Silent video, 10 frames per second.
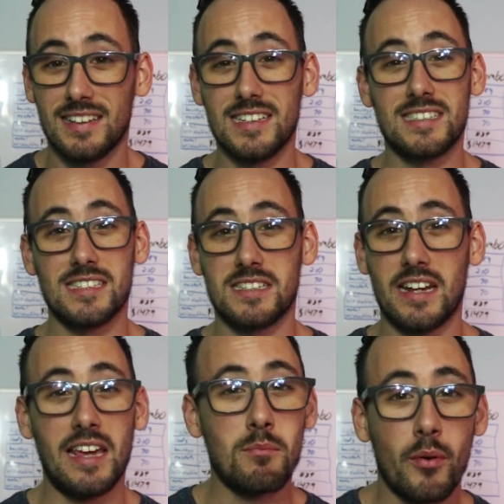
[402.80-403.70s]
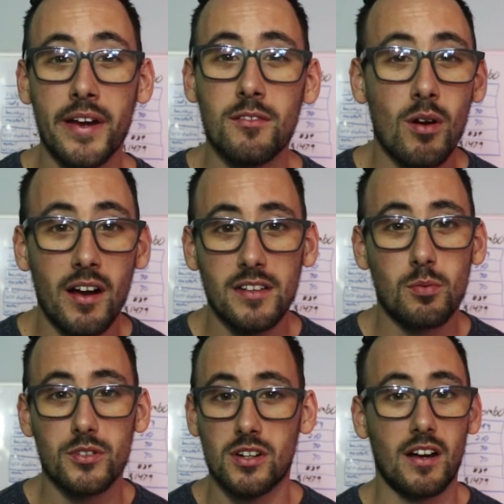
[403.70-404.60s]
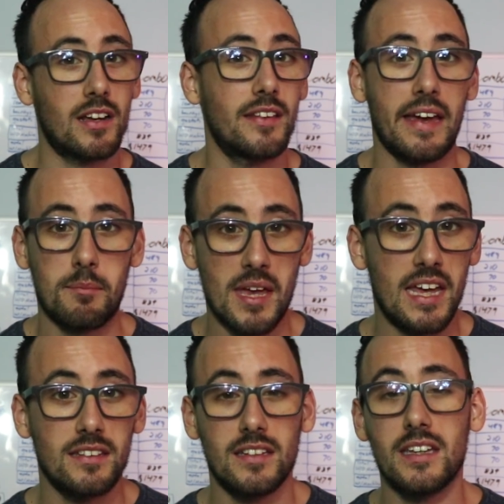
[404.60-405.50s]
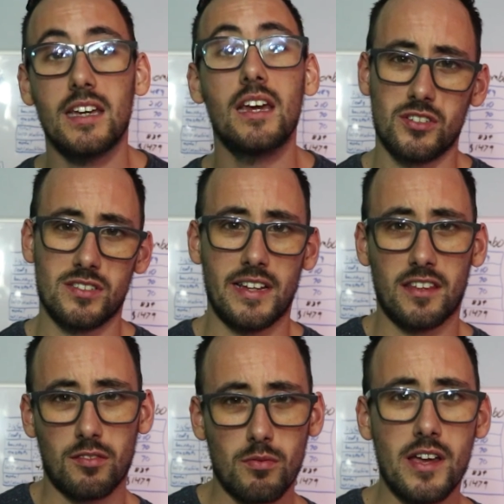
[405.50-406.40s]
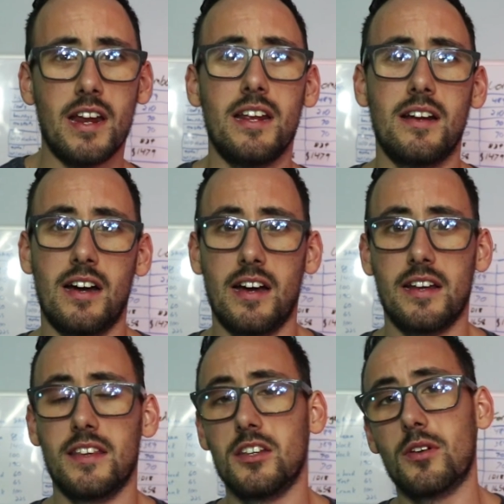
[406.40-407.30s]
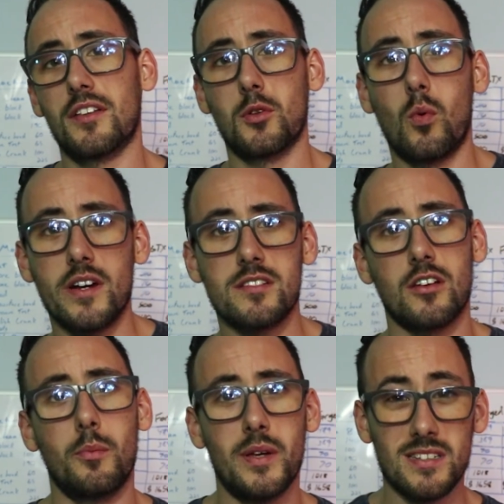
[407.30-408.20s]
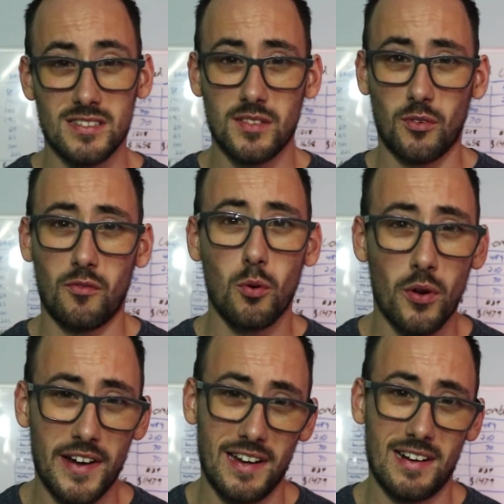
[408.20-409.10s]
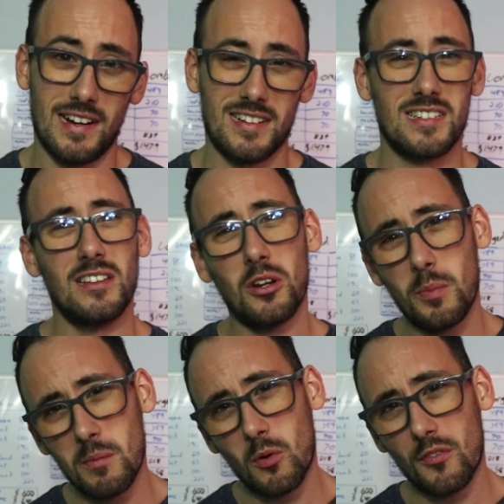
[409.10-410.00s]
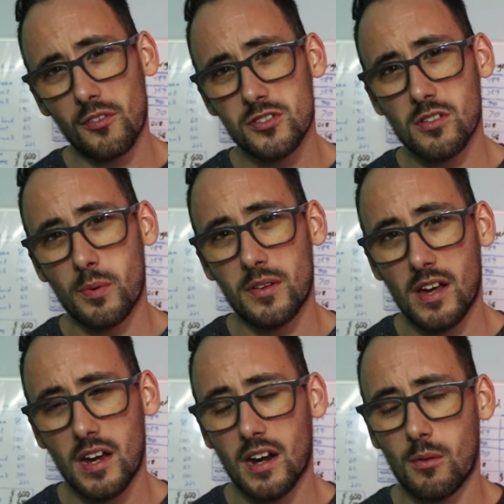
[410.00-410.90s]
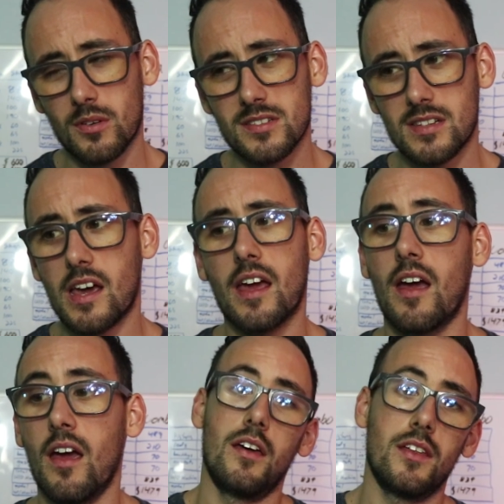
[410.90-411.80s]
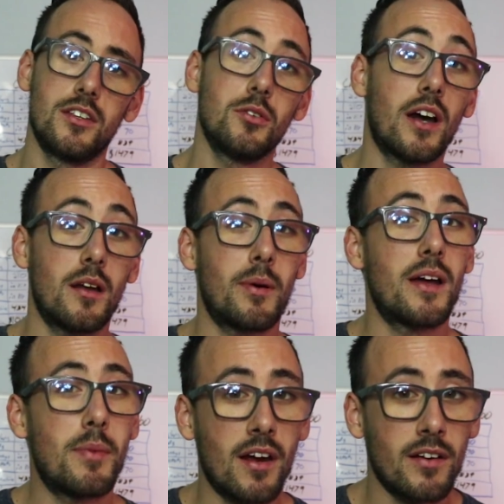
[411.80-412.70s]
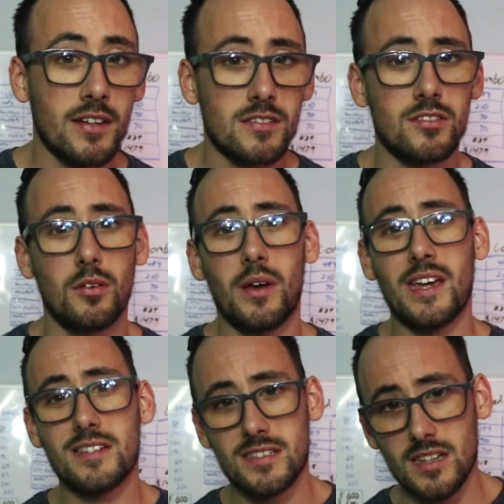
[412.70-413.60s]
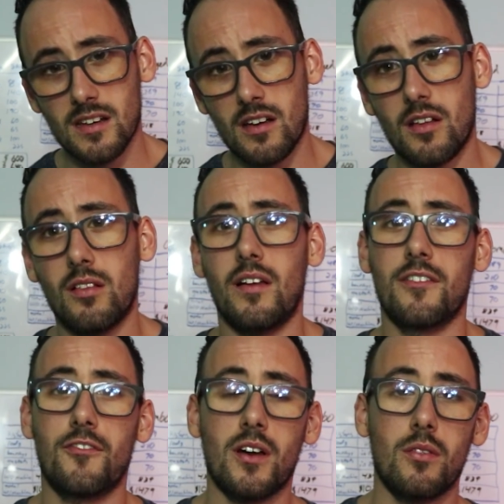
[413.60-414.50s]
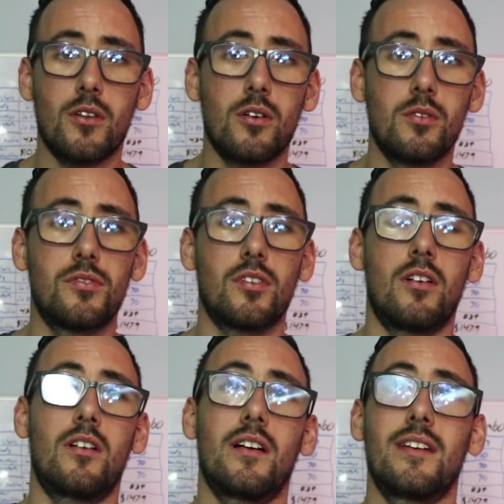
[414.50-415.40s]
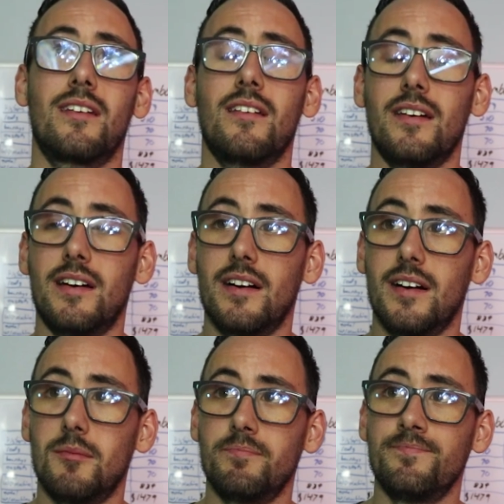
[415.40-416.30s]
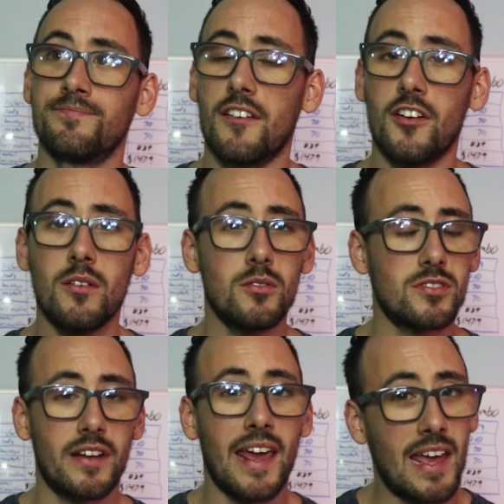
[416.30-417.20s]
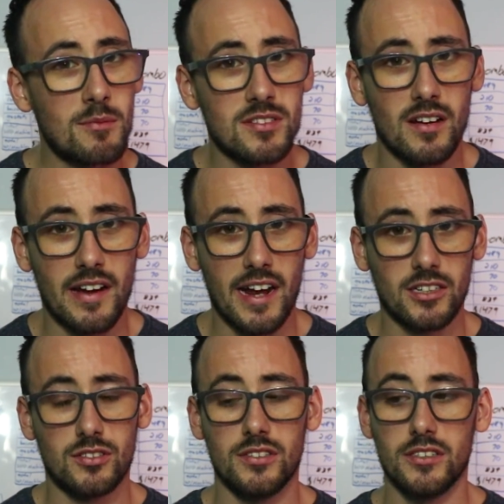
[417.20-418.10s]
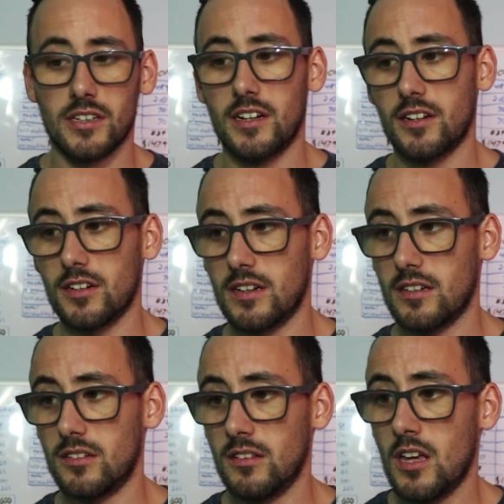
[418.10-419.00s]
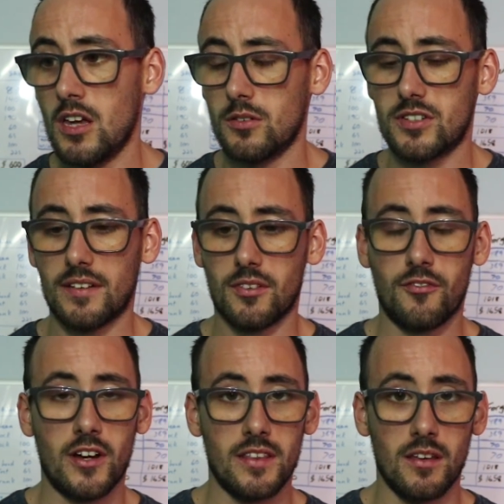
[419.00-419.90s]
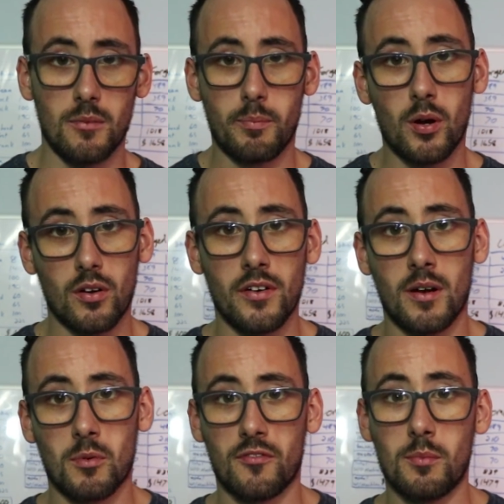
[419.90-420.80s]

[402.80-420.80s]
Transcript: This is name brand rods. We're talking like Manly, which is like $389. Then you got the Weisco pistons for $489. It's a little bit more for Super Tech, I wanna say. And then you gotta buy bearings. So ACL, I found those on Amazon actually. You can get a good deal. Just have to find the part number